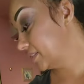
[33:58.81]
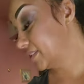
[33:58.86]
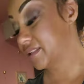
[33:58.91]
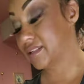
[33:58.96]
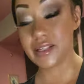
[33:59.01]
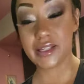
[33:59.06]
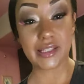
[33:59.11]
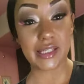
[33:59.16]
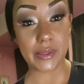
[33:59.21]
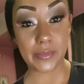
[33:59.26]

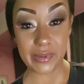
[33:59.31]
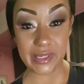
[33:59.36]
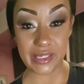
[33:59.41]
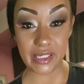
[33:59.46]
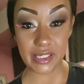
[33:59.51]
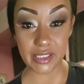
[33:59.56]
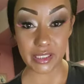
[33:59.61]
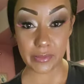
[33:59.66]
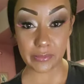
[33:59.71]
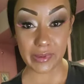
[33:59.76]
cook it,
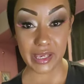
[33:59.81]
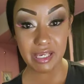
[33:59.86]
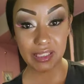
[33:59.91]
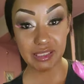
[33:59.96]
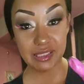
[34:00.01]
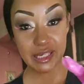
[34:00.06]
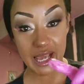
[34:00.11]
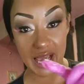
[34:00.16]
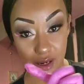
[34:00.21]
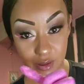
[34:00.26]
because it
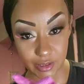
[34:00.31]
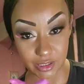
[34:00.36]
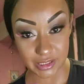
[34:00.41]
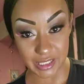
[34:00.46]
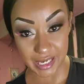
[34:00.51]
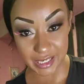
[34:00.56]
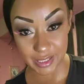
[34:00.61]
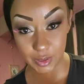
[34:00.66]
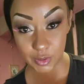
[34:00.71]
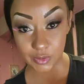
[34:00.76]
makes the
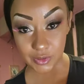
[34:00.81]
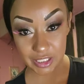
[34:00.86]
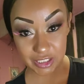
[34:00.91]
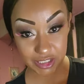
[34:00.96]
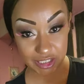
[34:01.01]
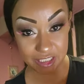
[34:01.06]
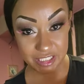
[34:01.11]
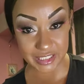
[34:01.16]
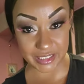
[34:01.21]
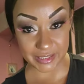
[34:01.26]
outside
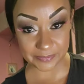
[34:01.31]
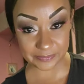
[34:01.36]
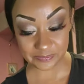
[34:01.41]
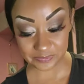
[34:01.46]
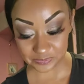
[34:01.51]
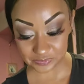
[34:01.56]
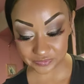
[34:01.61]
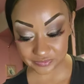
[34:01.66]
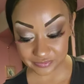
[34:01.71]
crunchy